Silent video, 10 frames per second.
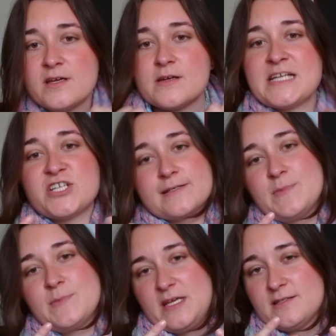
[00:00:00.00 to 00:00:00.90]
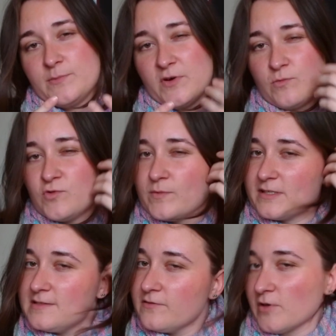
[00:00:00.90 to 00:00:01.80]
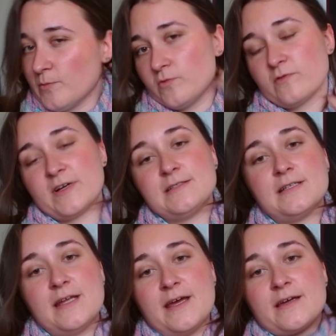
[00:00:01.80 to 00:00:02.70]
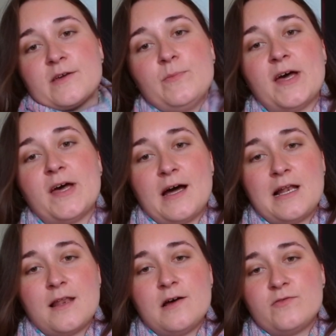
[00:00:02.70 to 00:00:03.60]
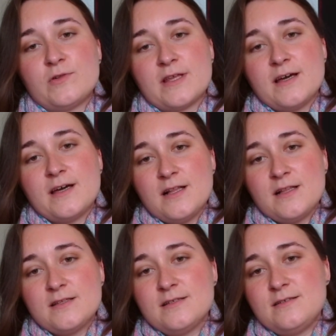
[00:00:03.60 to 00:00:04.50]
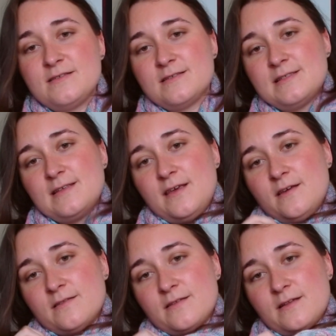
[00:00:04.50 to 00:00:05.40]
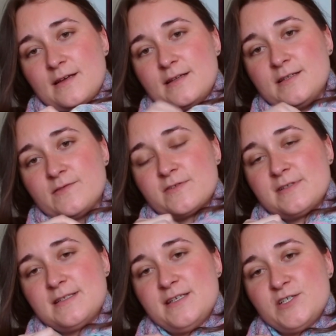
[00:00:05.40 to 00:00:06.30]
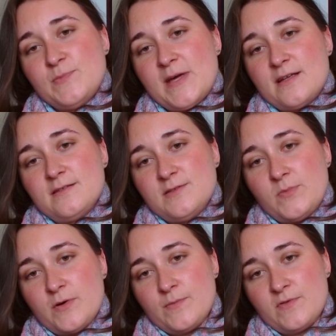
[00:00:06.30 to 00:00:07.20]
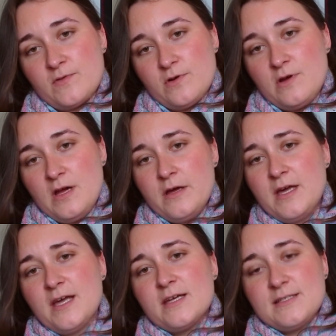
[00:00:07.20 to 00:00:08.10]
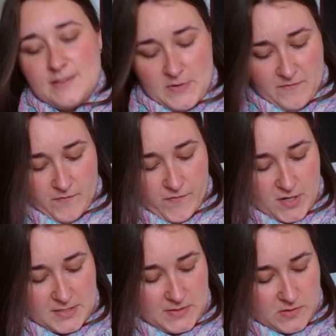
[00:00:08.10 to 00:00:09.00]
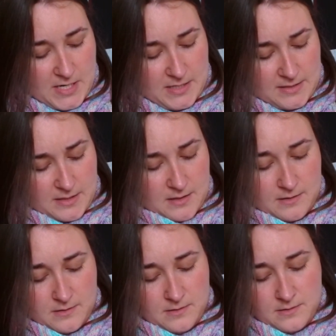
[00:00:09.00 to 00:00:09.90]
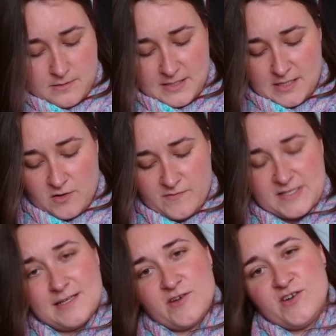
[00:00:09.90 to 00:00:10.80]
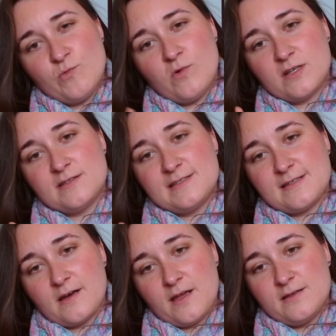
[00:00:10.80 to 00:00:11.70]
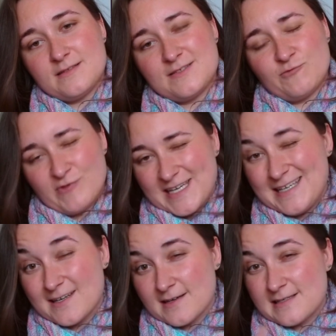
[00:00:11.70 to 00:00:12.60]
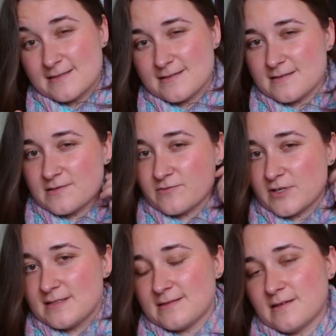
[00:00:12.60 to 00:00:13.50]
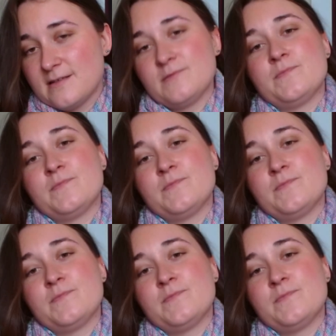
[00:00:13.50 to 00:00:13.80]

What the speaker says: It does mean it's a bit warmer because you've got more around your neck, but I love all the colours and seeing the like different stitch patterns pop through. It is a bit frustrating that obviously only one side is really nice because that's the right side,